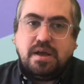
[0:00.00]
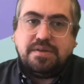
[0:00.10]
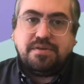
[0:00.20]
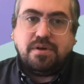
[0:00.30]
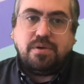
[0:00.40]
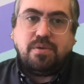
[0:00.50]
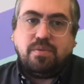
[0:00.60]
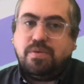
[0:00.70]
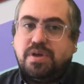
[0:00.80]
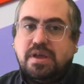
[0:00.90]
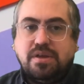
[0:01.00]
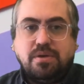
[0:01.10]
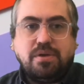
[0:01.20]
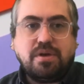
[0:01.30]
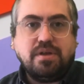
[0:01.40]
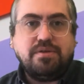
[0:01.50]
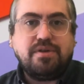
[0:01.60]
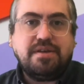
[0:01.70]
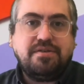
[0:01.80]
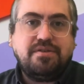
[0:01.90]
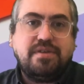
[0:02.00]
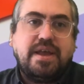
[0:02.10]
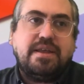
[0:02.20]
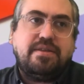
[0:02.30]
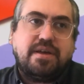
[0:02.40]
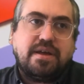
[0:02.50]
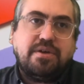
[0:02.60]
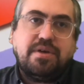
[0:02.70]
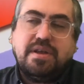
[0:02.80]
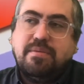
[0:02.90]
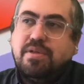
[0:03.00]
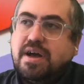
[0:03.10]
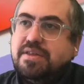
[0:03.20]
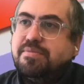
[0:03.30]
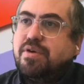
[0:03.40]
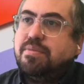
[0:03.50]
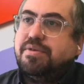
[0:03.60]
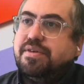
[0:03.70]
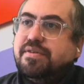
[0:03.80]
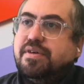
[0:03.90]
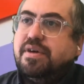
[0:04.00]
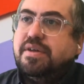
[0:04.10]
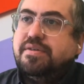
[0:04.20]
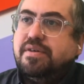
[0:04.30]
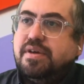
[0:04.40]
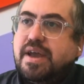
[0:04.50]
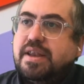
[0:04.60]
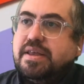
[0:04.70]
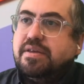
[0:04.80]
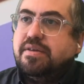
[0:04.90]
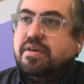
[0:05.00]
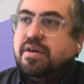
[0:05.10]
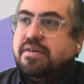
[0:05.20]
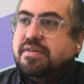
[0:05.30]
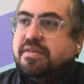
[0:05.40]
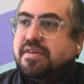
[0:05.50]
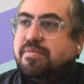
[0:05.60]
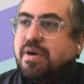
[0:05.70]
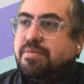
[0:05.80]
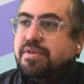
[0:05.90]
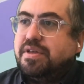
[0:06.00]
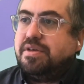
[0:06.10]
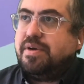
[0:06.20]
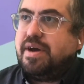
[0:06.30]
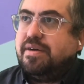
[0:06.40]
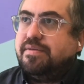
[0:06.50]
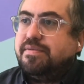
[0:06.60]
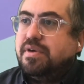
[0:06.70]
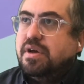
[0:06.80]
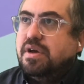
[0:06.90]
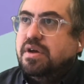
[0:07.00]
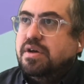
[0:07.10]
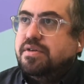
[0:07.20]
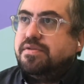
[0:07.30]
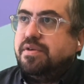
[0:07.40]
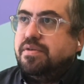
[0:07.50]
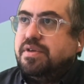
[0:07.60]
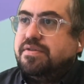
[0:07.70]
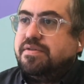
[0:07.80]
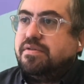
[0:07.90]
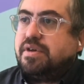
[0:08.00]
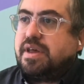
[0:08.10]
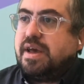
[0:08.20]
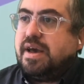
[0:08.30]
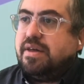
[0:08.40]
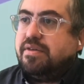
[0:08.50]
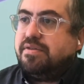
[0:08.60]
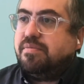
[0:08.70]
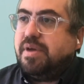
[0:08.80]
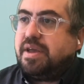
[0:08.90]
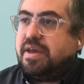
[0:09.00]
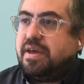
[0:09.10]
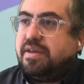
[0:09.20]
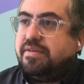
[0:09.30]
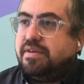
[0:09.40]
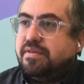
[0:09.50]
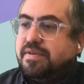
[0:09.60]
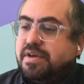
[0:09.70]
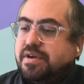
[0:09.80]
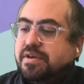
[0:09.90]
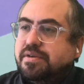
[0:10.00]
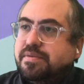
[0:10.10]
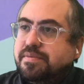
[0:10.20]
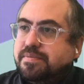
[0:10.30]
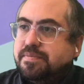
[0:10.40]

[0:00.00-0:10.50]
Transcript: And so we can, you can transition anything. You can apply this property to any CSS property that you have. So let's make a div here.